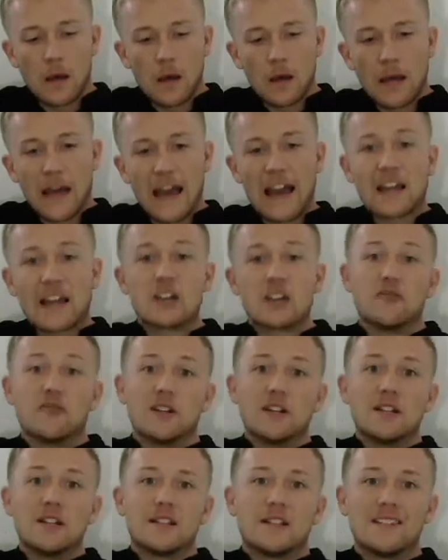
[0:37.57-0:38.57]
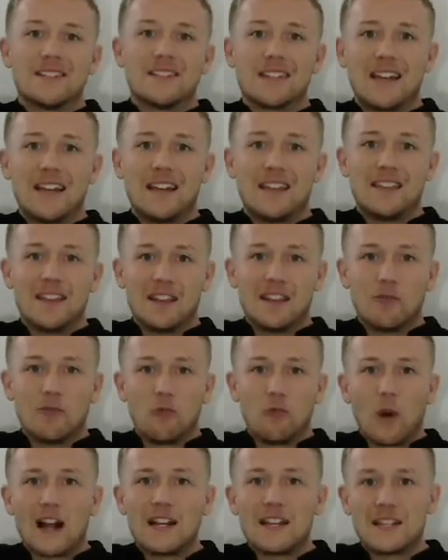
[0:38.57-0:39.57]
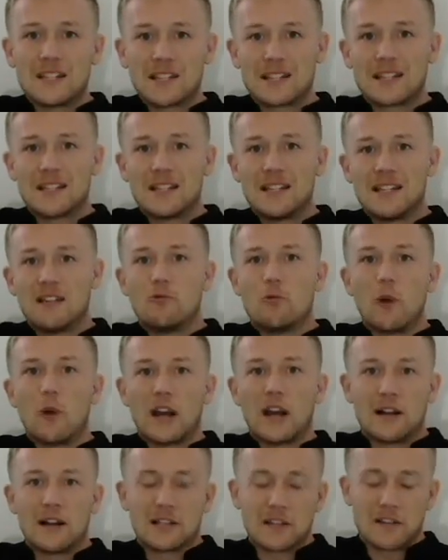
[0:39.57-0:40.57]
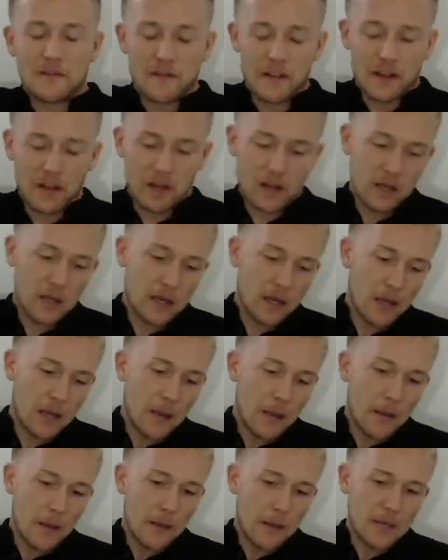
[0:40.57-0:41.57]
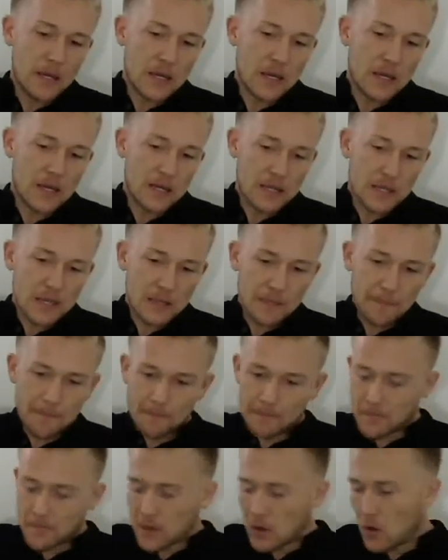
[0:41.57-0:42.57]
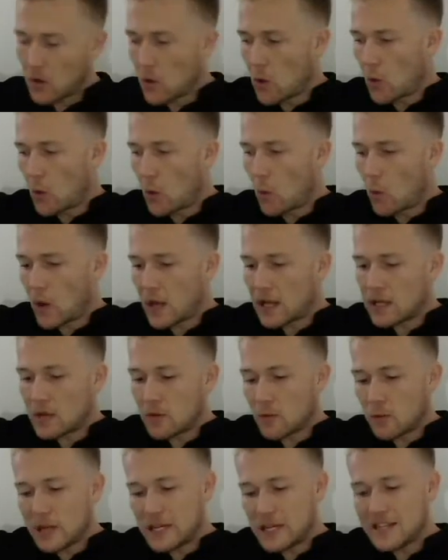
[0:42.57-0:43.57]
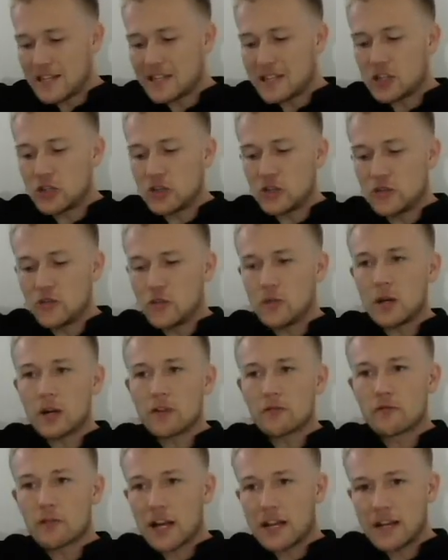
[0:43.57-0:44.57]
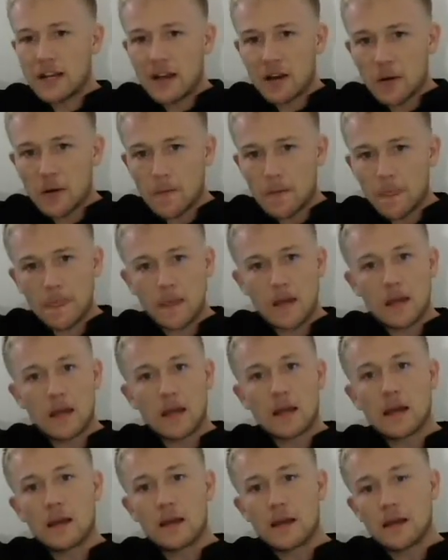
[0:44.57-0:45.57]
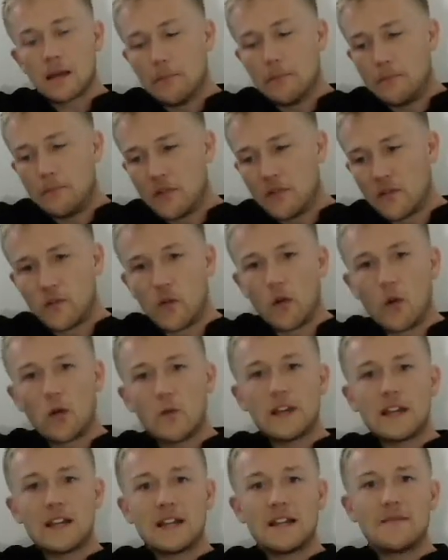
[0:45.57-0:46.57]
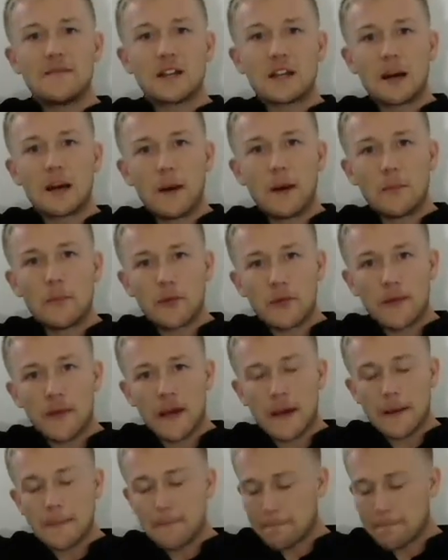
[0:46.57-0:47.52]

accurate to say that why to succeed, why not to fail. Because what we need to do right now, before we can even come up with that,